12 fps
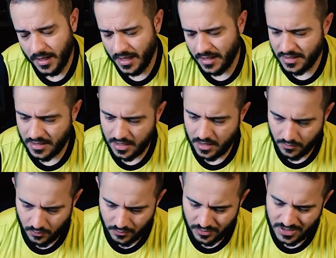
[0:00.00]
and I think he
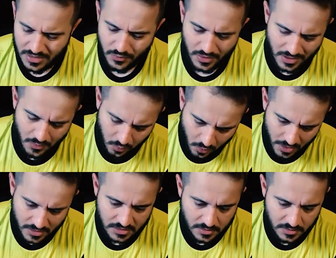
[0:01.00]
didn't really want